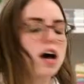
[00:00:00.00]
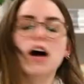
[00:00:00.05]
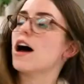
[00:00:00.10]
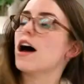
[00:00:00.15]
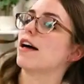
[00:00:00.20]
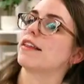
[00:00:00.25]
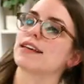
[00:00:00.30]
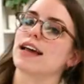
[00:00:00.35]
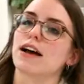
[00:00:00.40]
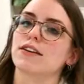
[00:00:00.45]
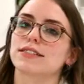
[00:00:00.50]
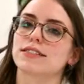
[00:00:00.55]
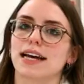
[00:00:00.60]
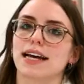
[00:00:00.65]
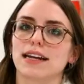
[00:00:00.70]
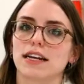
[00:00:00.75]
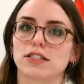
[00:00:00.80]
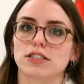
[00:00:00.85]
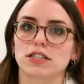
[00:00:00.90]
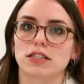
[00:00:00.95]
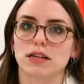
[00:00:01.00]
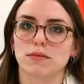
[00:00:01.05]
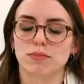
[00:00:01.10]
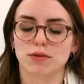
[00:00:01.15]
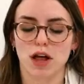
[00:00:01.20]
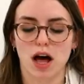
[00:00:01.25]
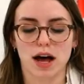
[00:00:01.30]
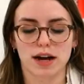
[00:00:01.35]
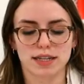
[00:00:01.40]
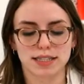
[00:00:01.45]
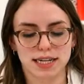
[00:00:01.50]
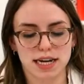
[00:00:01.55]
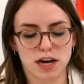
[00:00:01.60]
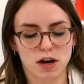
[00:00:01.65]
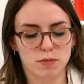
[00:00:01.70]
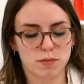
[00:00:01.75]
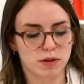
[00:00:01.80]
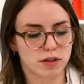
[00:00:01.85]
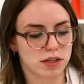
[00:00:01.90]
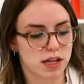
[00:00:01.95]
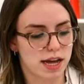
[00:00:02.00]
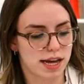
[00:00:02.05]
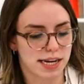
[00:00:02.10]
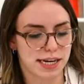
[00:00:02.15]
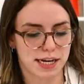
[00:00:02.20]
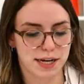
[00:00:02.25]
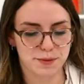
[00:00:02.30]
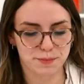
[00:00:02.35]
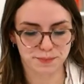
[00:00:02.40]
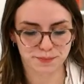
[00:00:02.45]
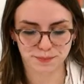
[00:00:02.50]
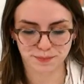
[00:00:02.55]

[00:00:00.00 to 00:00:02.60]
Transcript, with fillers: on the outside edge of the block to help align it.